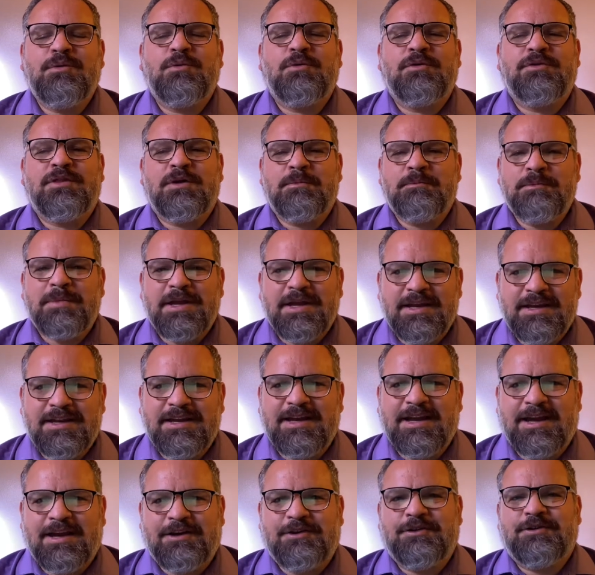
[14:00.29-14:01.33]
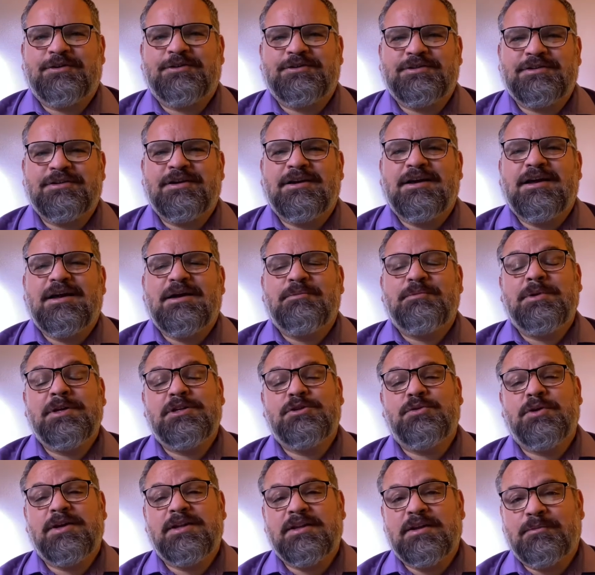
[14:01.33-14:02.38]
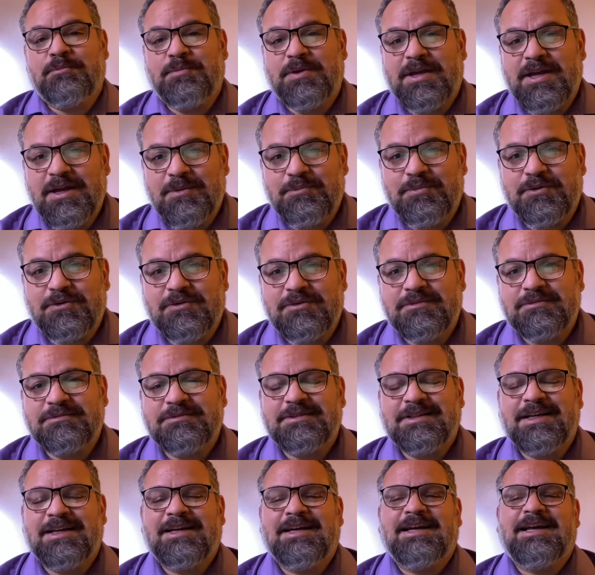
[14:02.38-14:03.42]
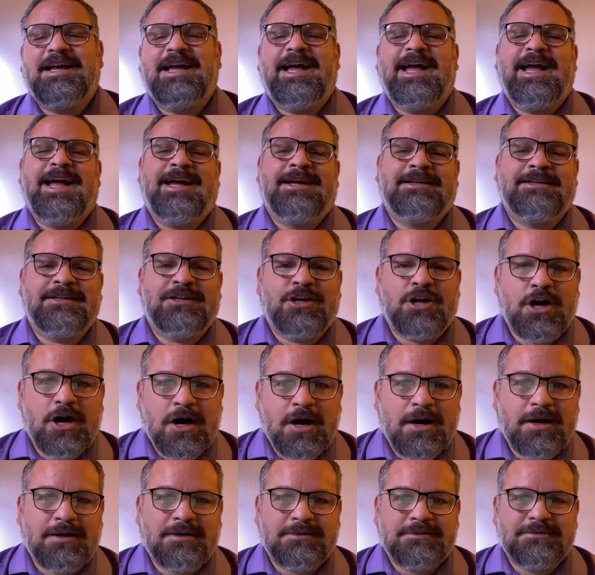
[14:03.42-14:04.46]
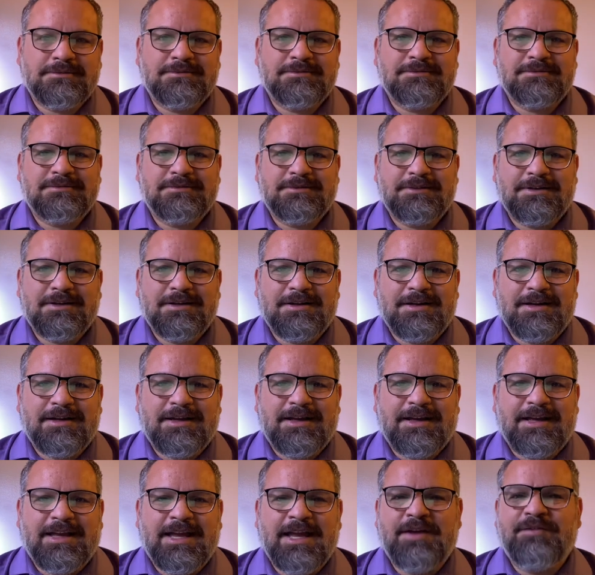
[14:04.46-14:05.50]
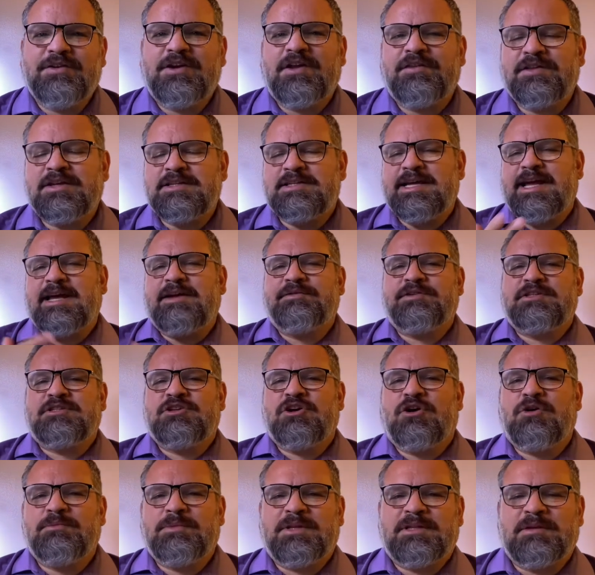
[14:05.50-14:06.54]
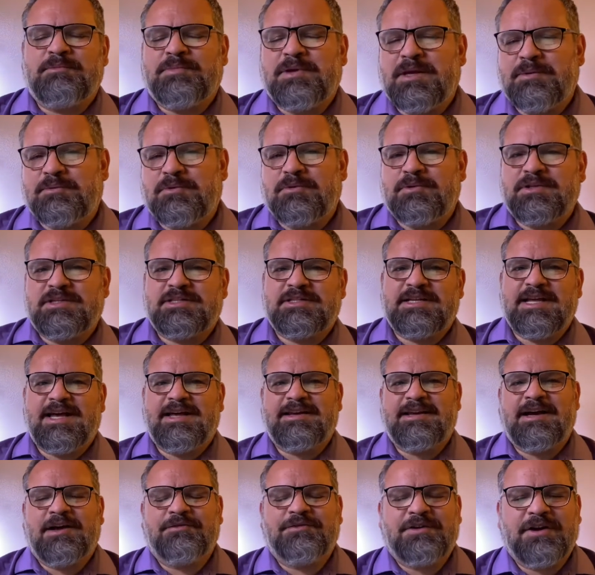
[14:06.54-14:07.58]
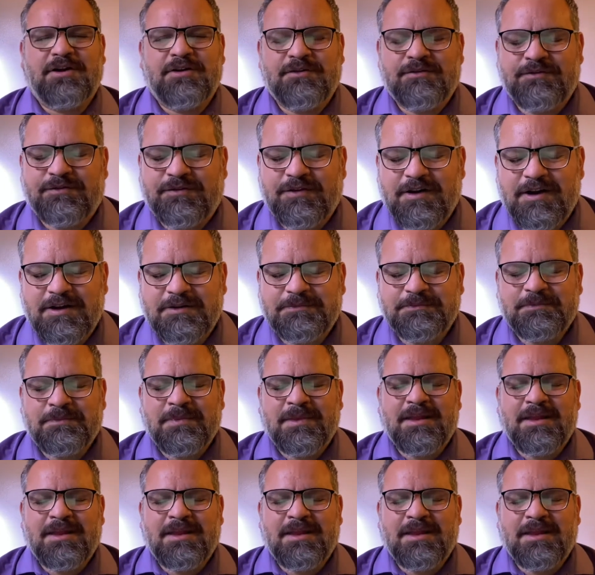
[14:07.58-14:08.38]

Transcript: were the mediators between the people and God. Even on the Day of Atonement, the people would stand out there in front